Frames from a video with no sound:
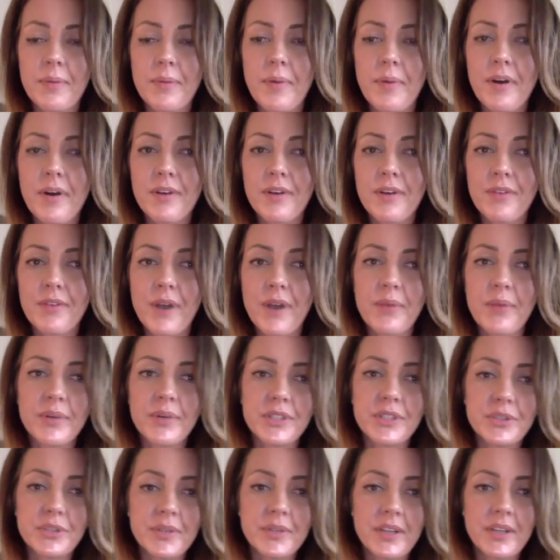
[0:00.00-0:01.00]
part of why we're
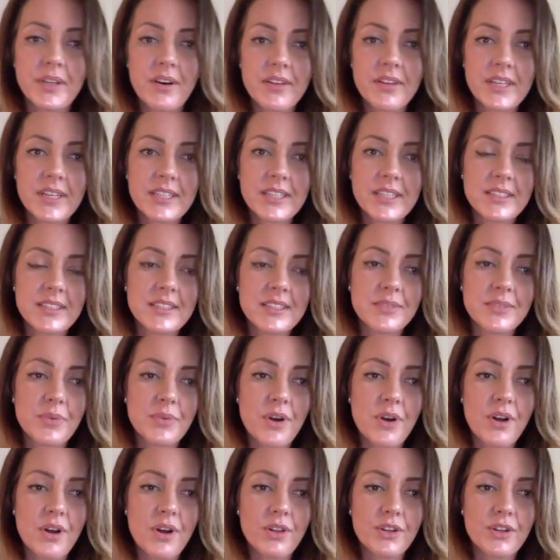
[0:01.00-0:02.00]
doing all this is we're
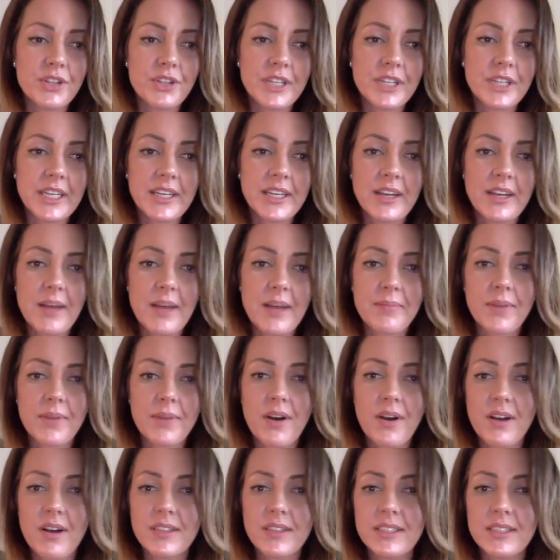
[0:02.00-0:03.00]
all learning, and I'm
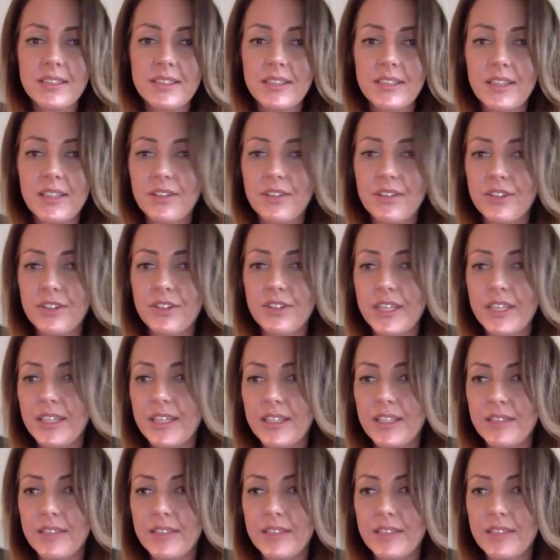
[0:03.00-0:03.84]
constantly learning.